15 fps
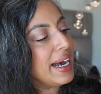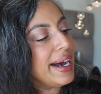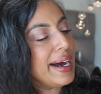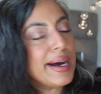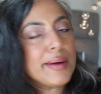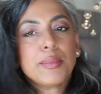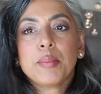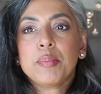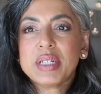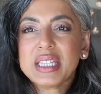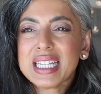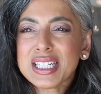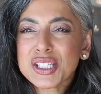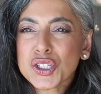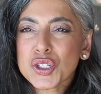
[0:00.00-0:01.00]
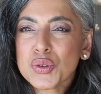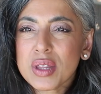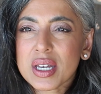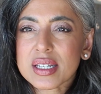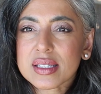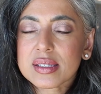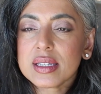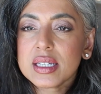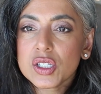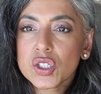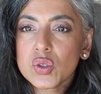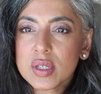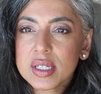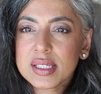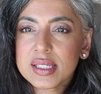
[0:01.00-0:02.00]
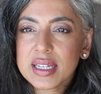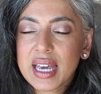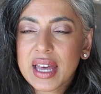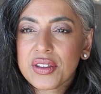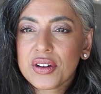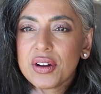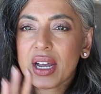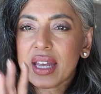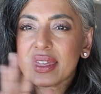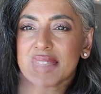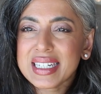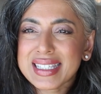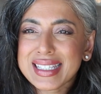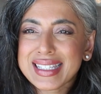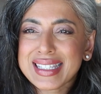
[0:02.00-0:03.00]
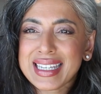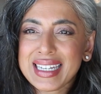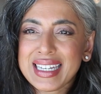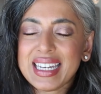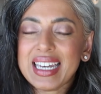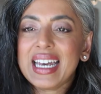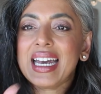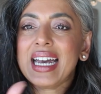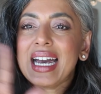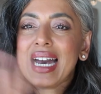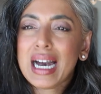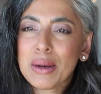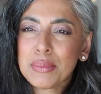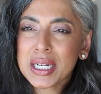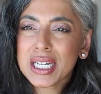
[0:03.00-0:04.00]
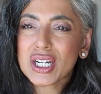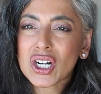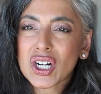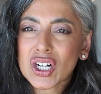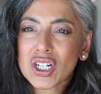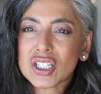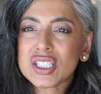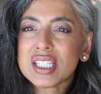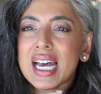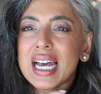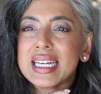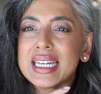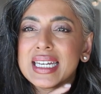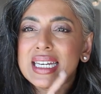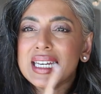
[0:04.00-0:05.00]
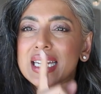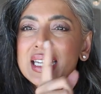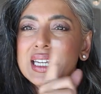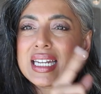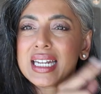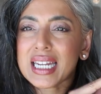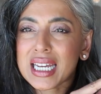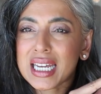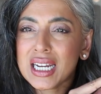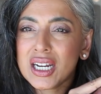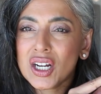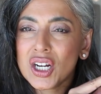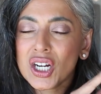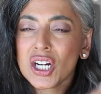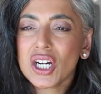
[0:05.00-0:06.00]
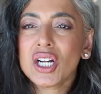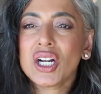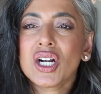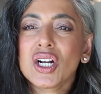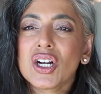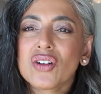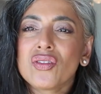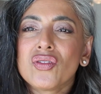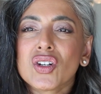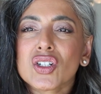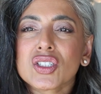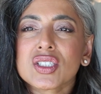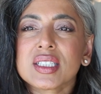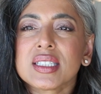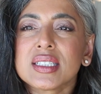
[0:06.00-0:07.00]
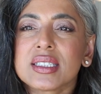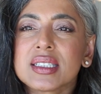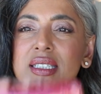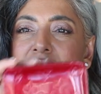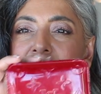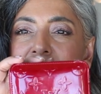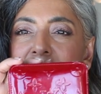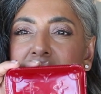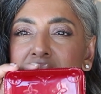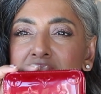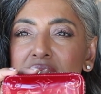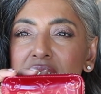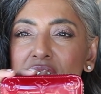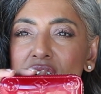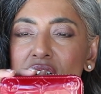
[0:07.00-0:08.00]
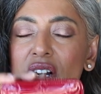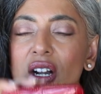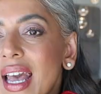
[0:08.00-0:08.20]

But let's do this. Let's do this together and let's see how many cards I can get in here versus here.